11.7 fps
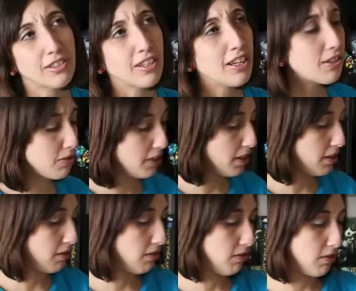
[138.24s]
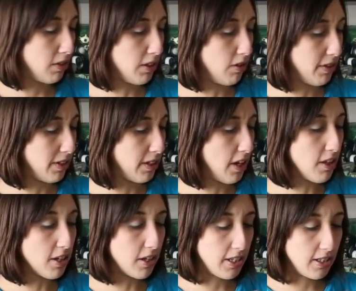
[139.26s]
So next thing, oh it's, oh it's,
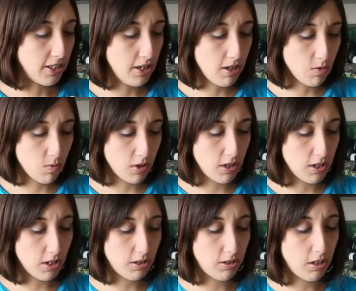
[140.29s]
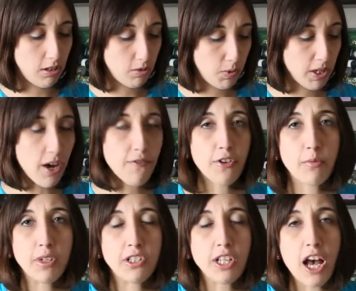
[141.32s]
another, it's another one of these things. We got
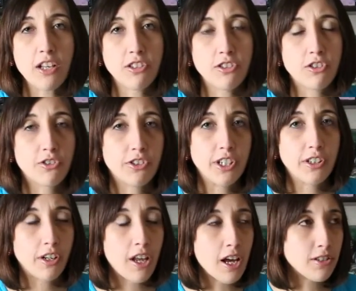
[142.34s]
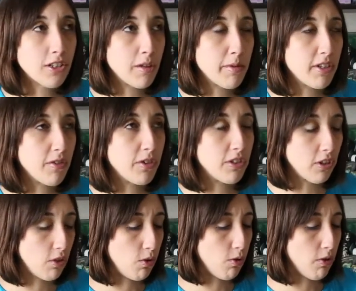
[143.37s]
from Assassin's Creed the last time and there was a
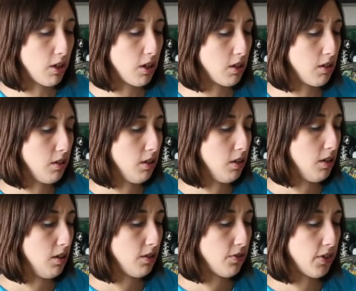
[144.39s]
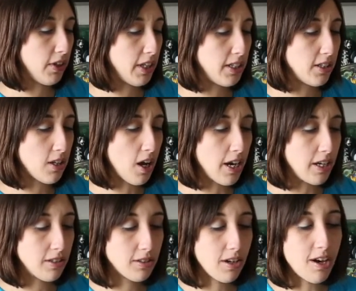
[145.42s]
coin. Feel like,
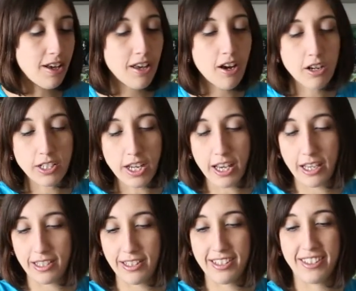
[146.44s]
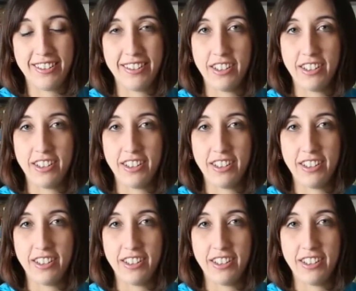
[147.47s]
dice. Ah, they are dice.